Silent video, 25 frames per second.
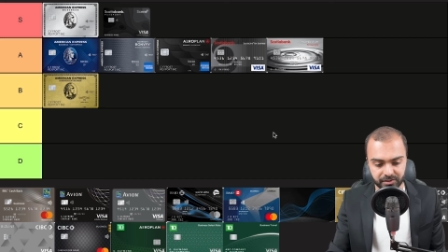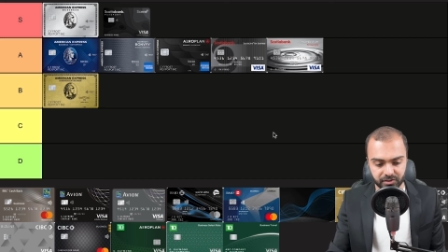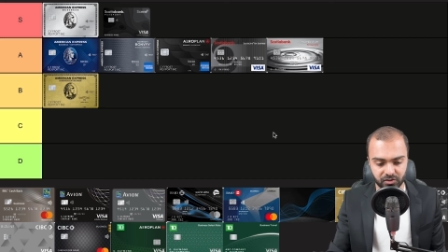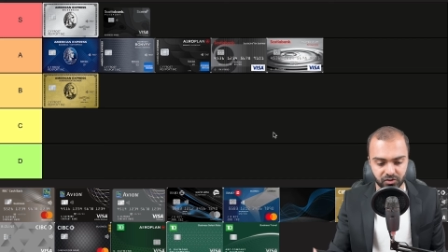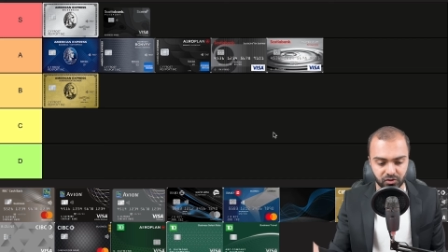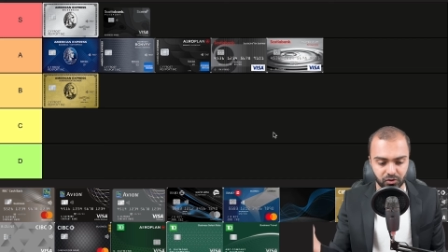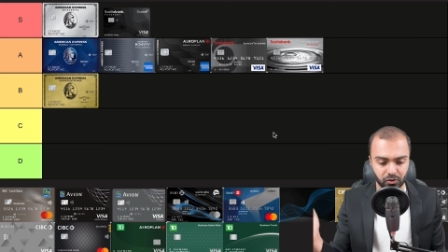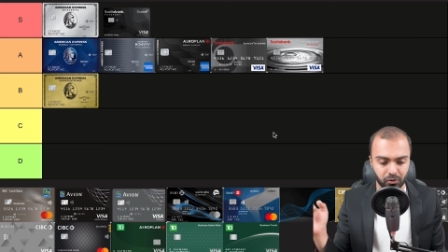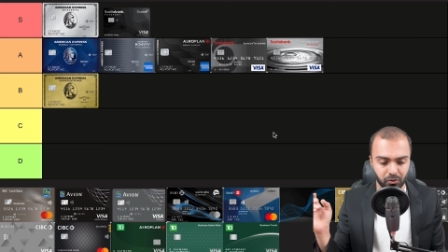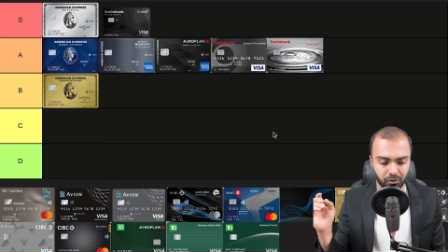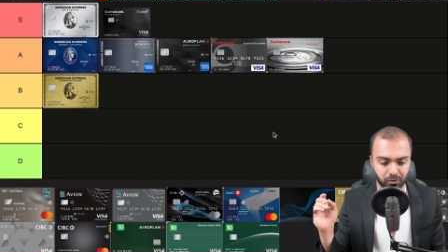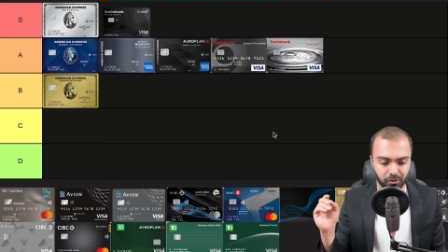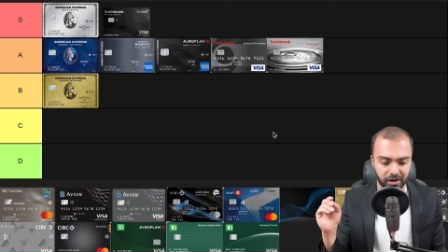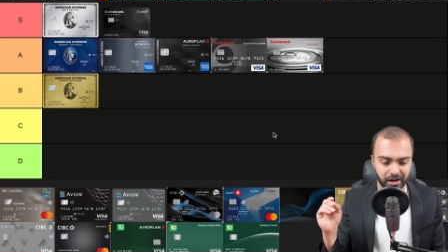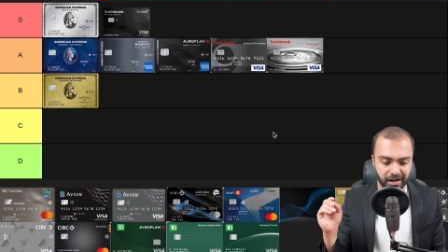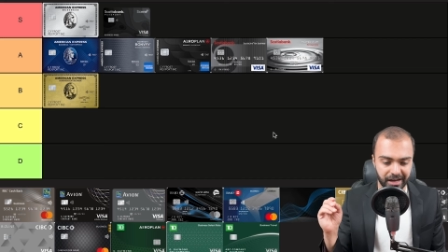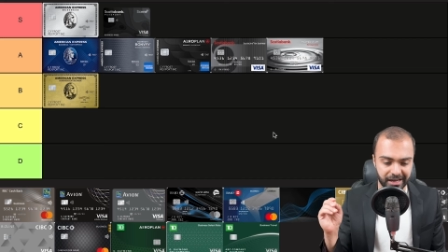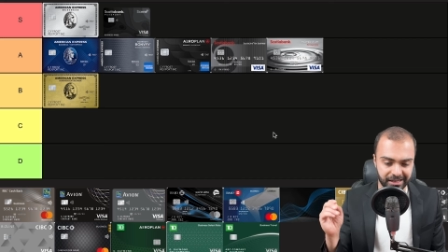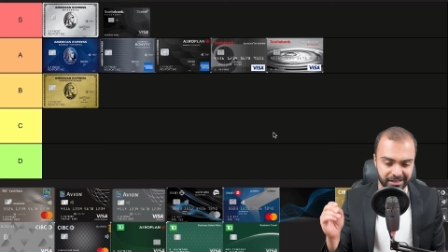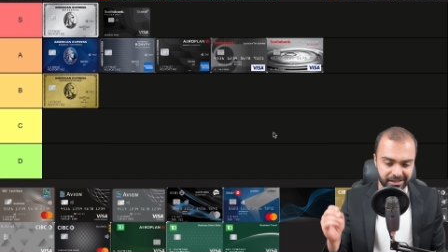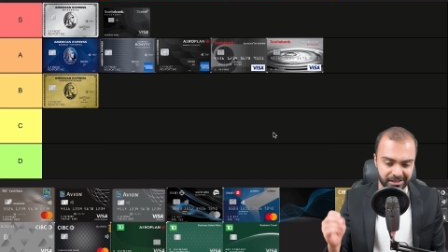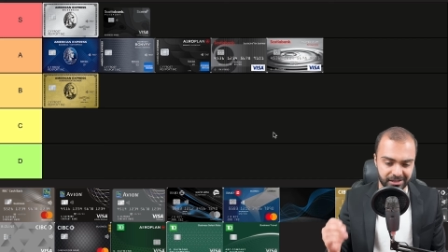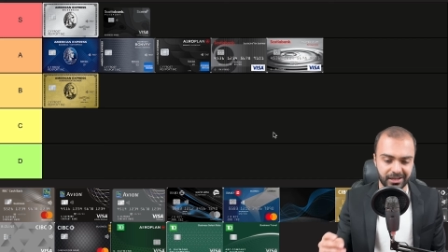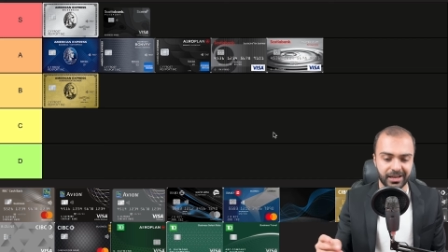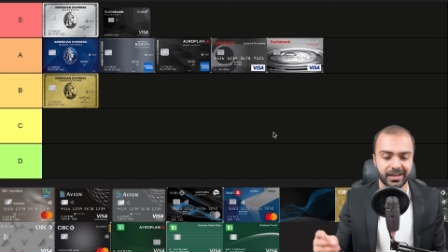so I
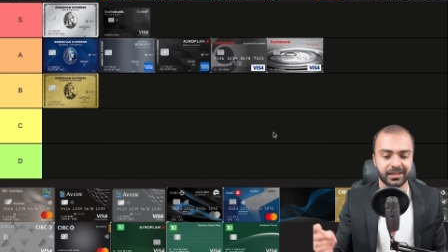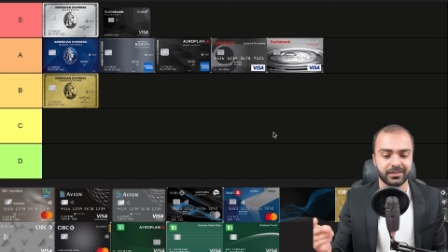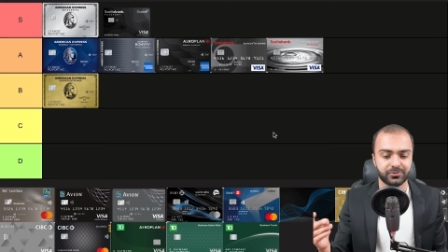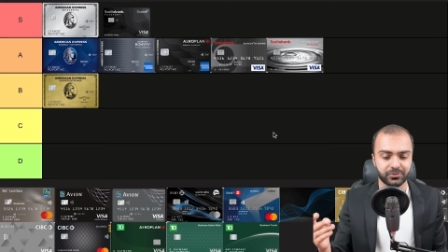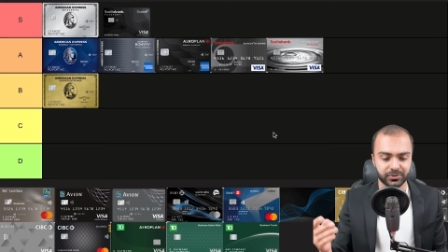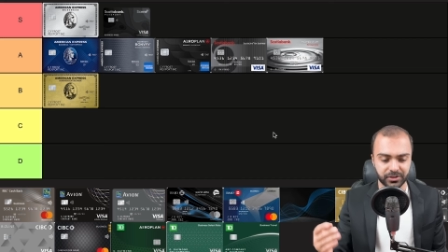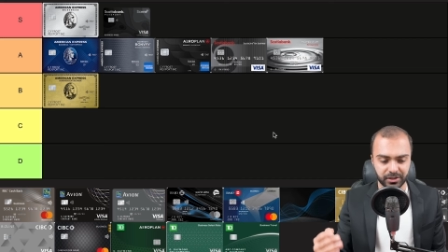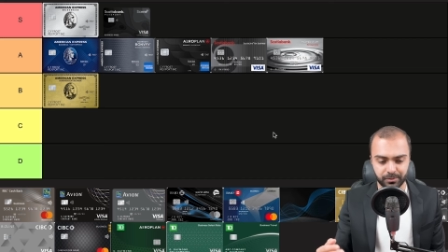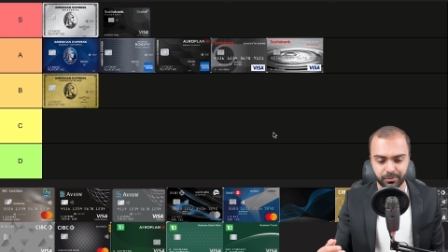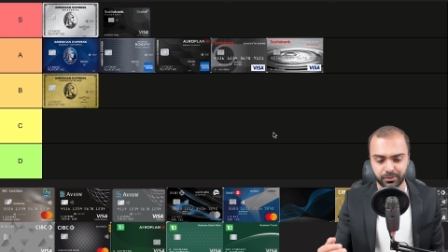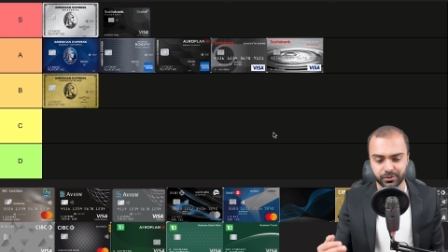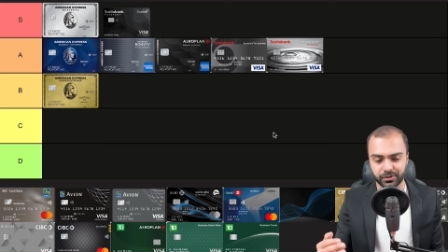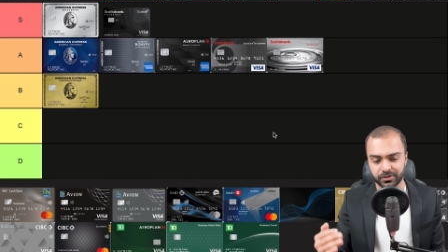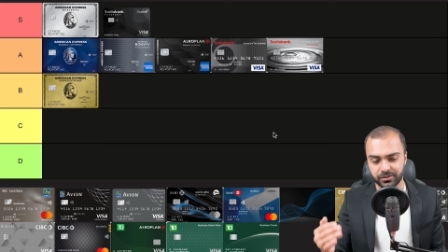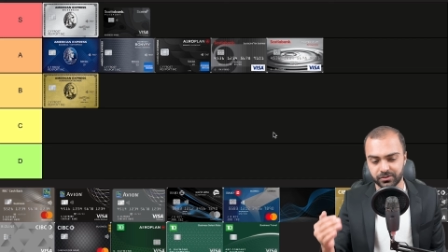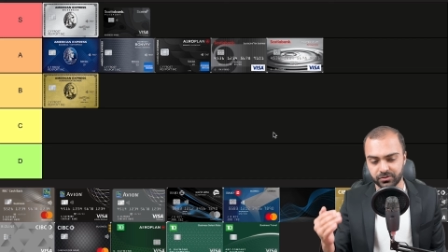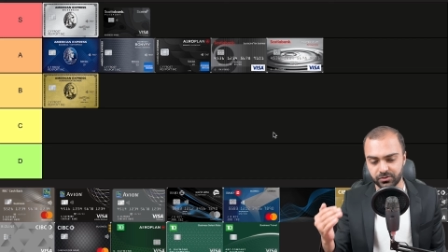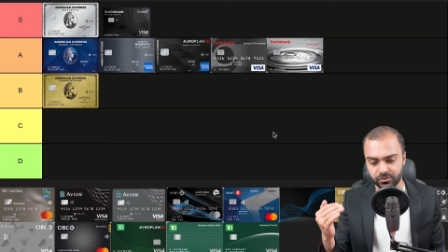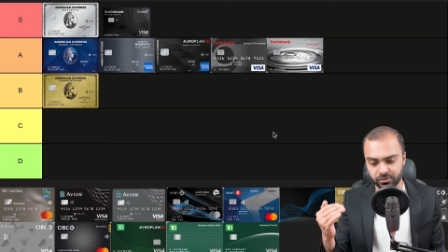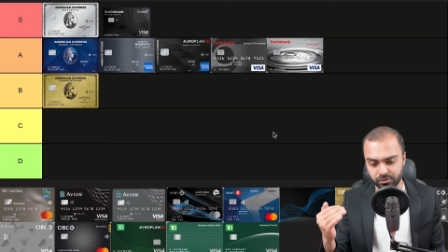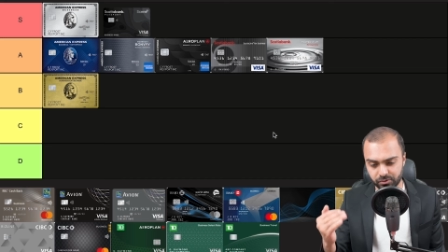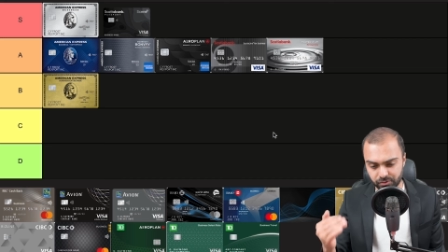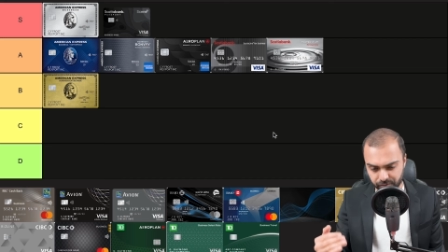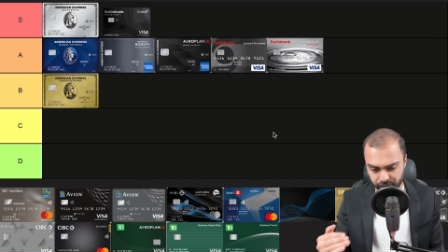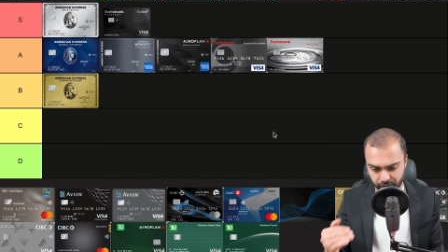can't really put it
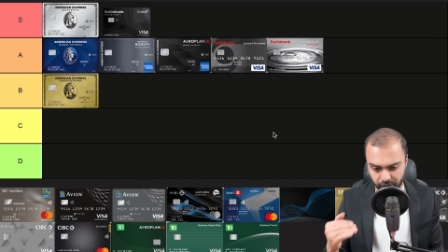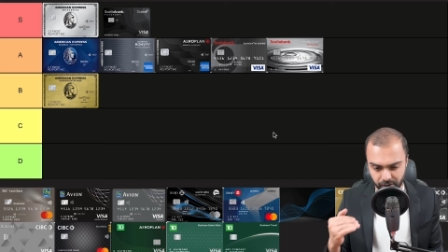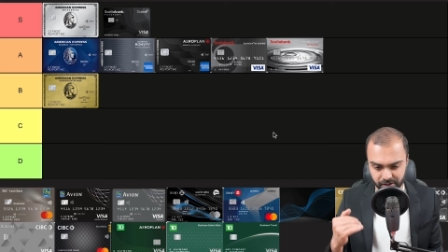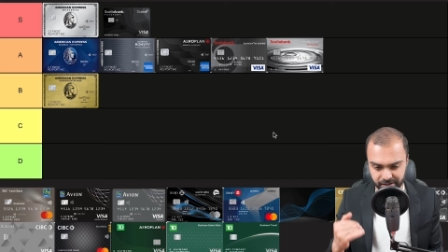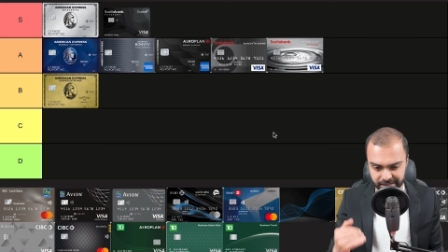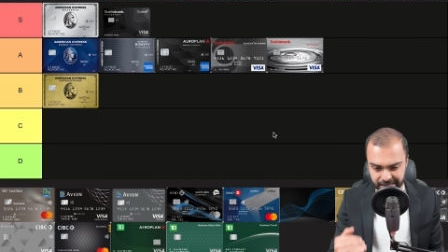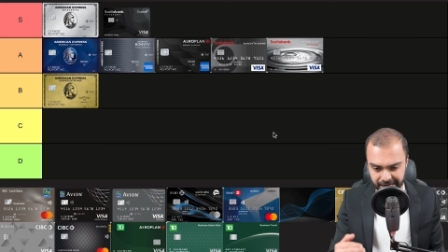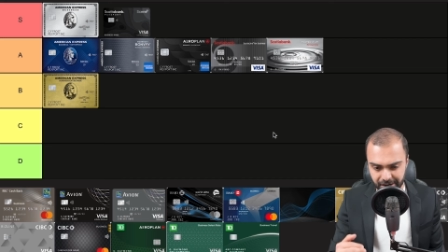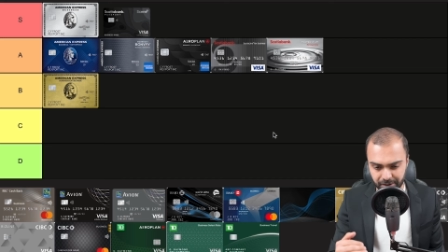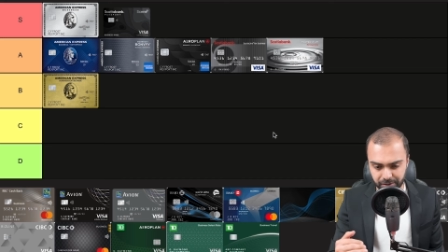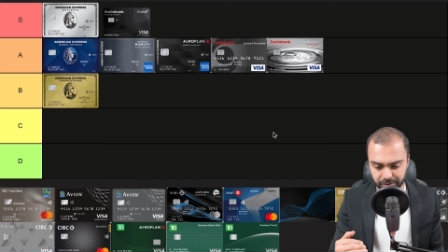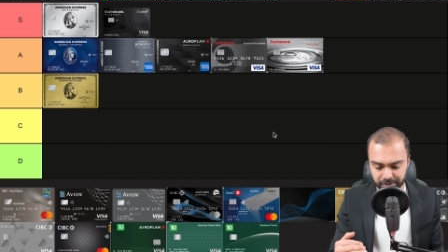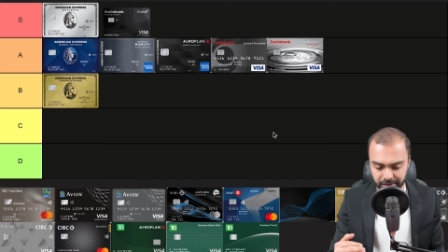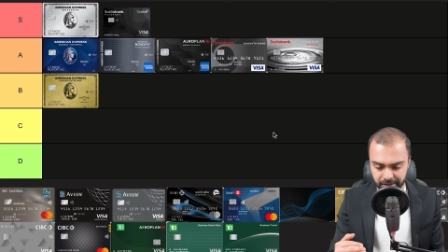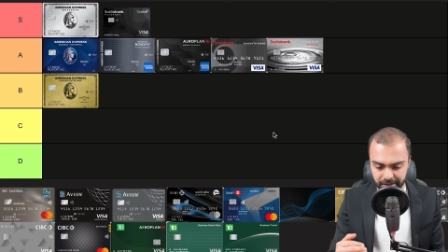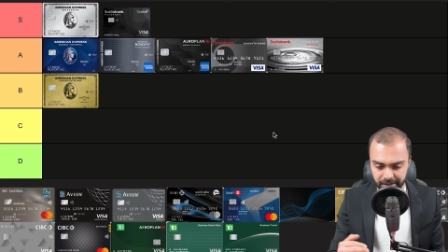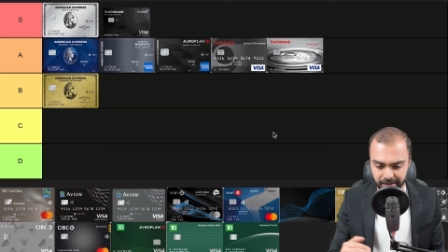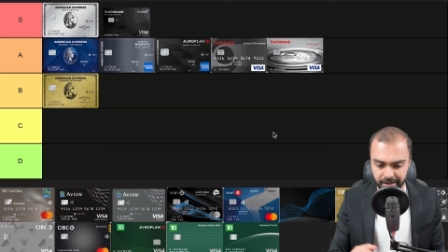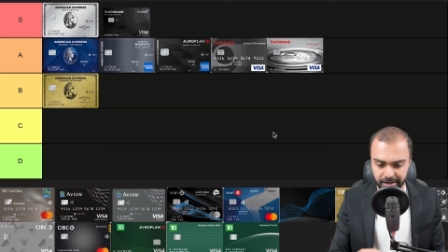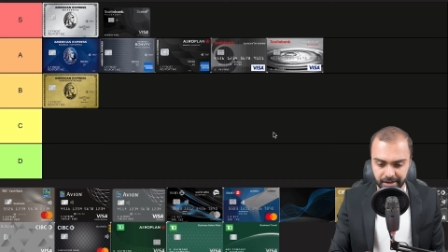too far down.